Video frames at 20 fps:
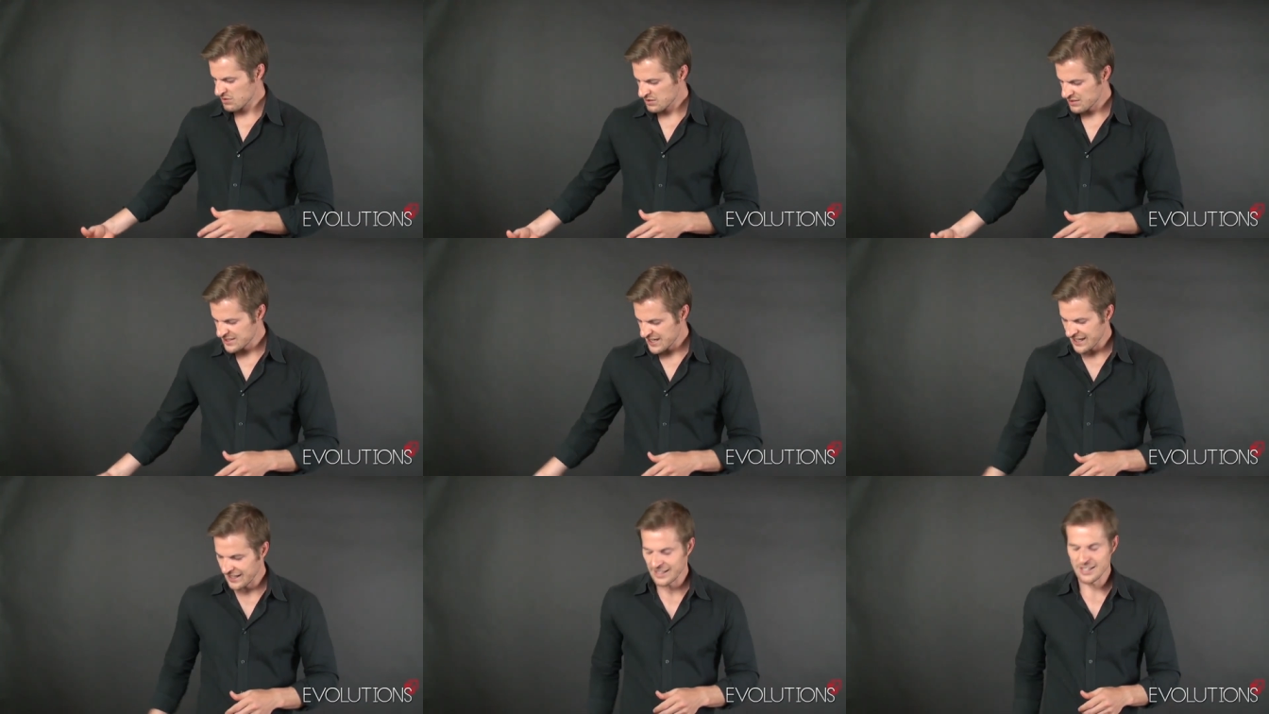
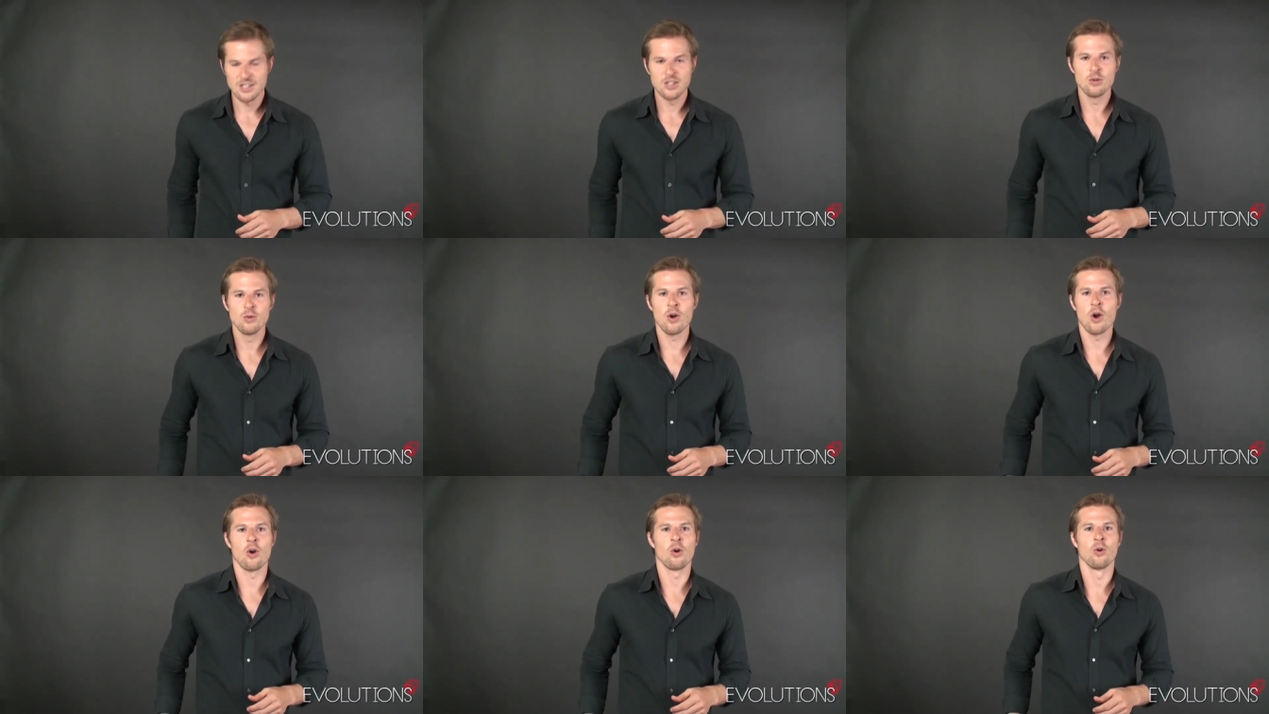taking
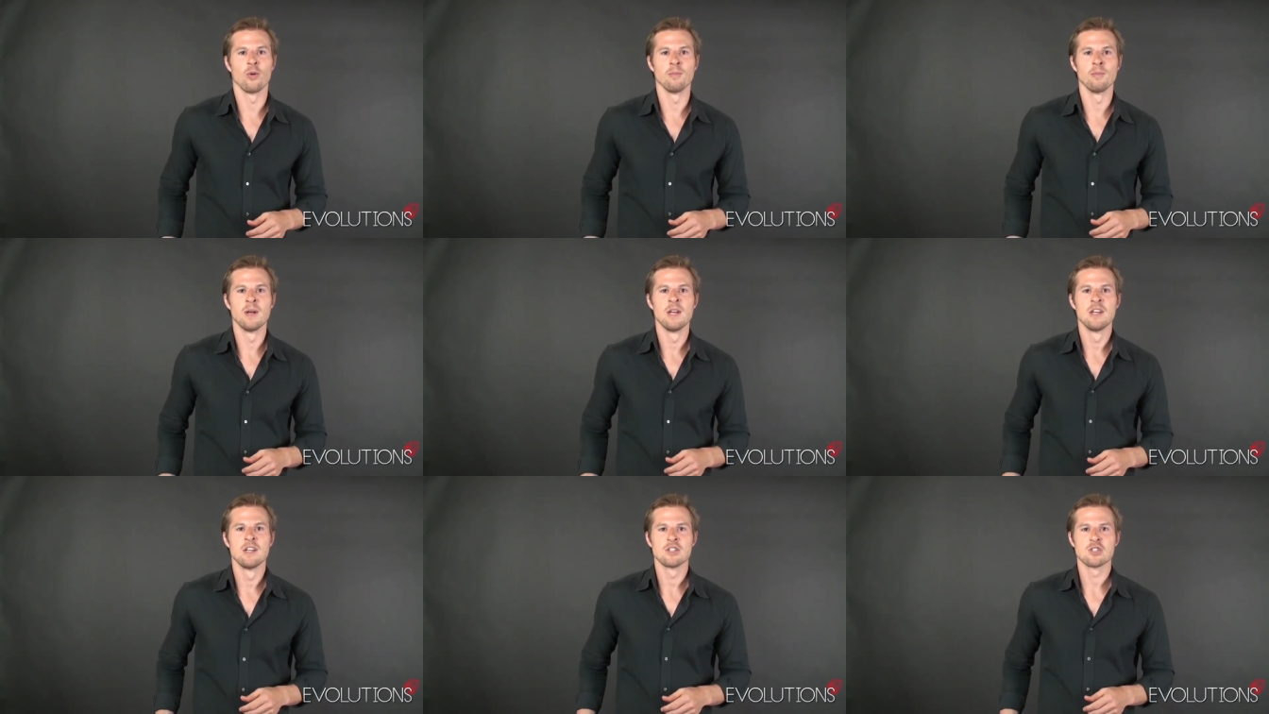you
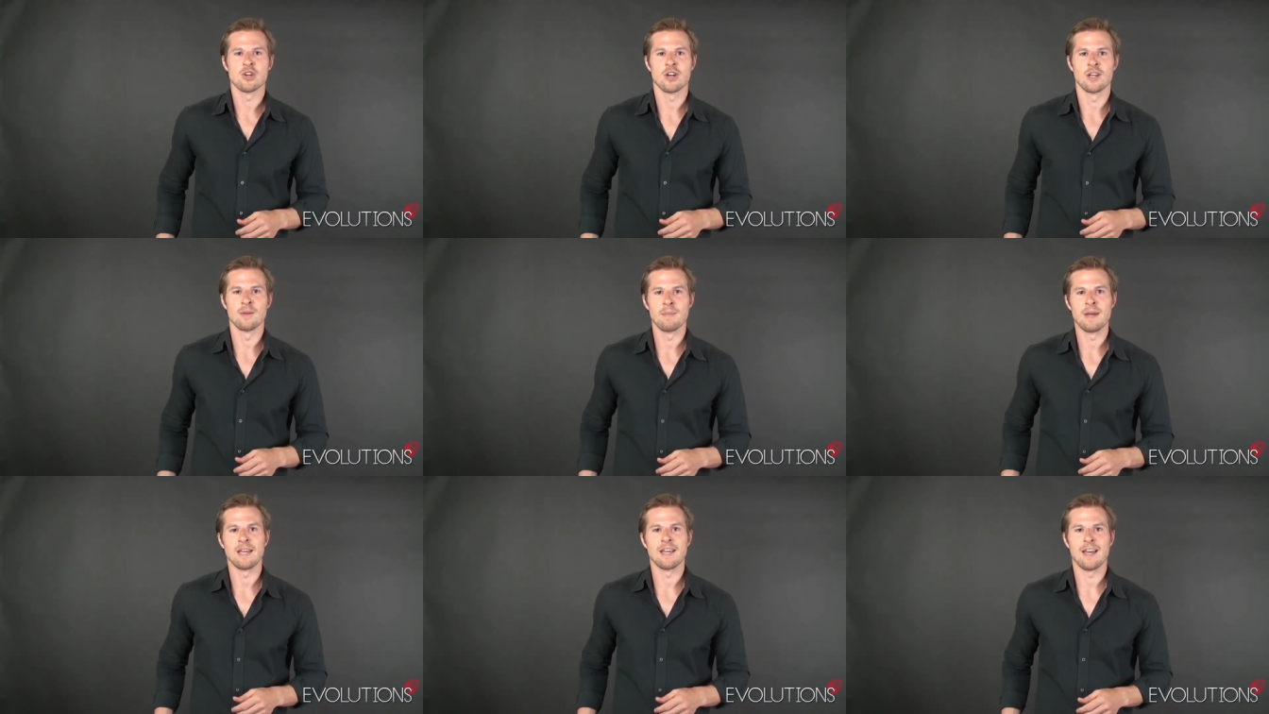home,
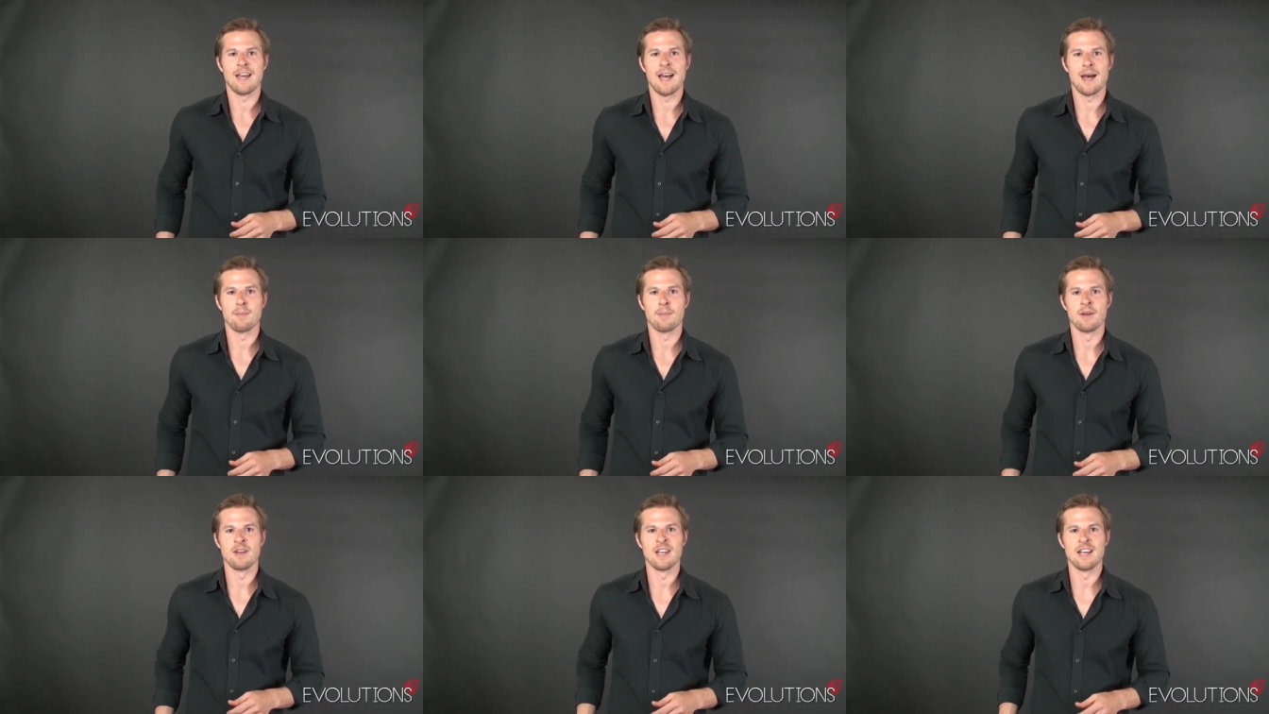trying to make it
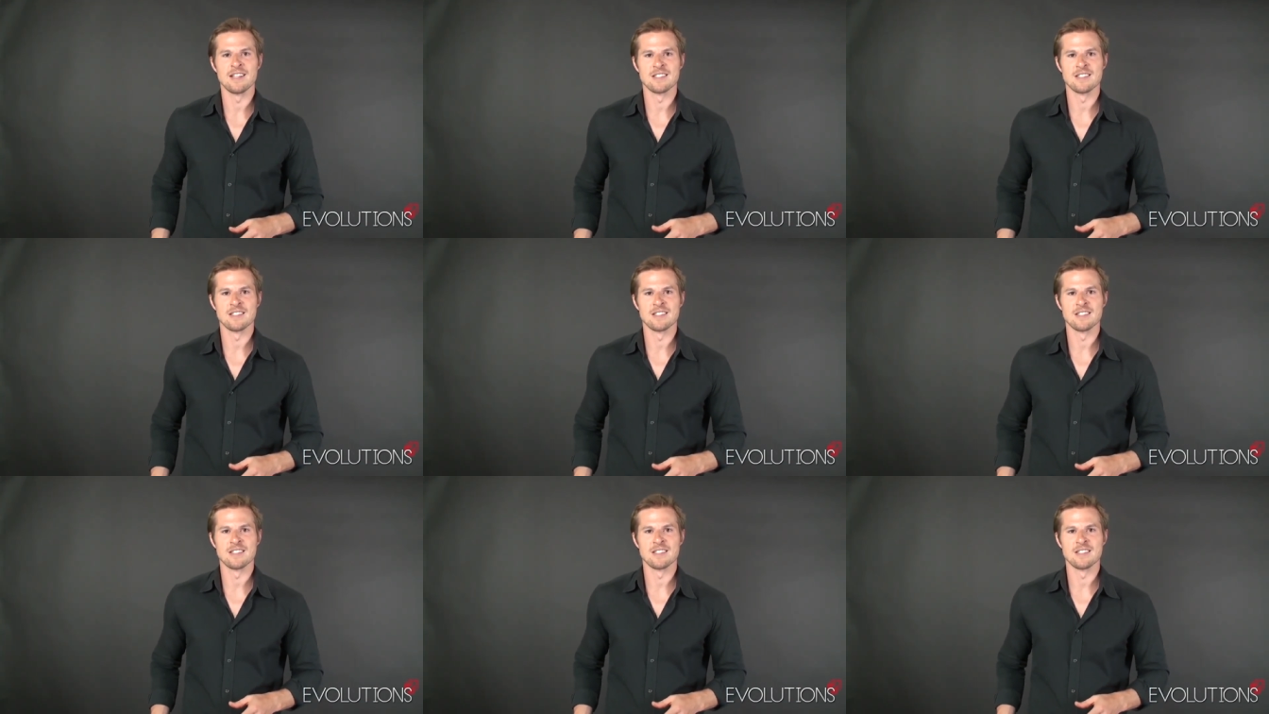happen,